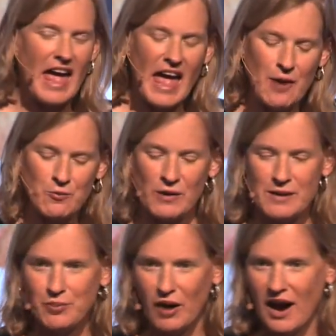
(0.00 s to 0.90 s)
and we
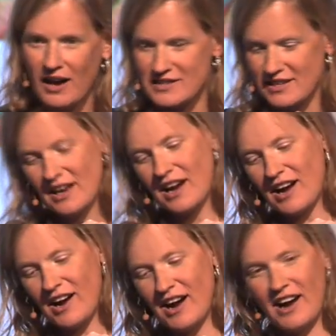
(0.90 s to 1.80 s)
brought
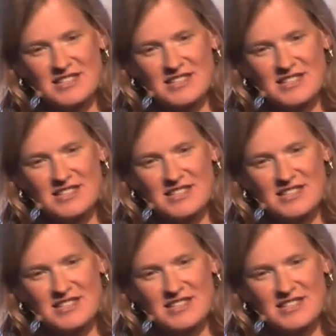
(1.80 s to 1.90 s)
a